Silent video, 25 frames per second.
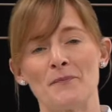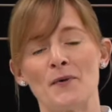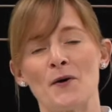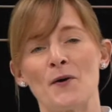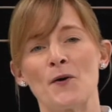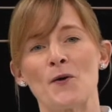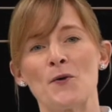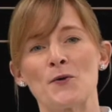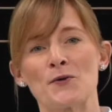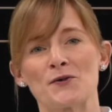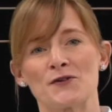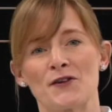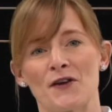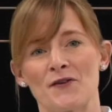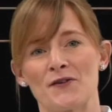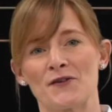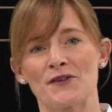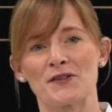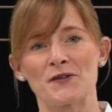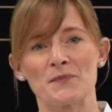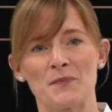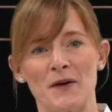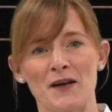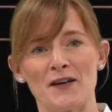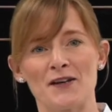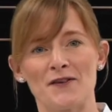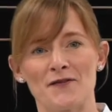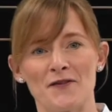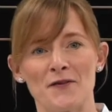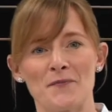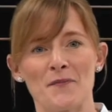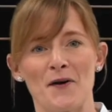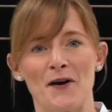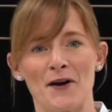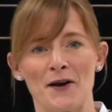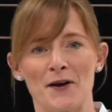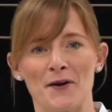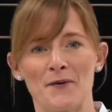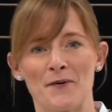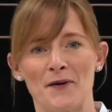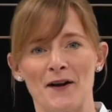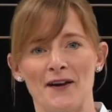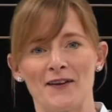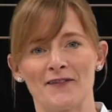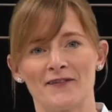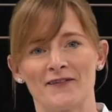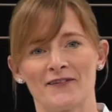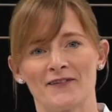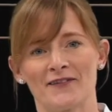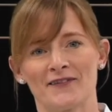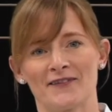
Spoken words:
but also the speed of the microwave.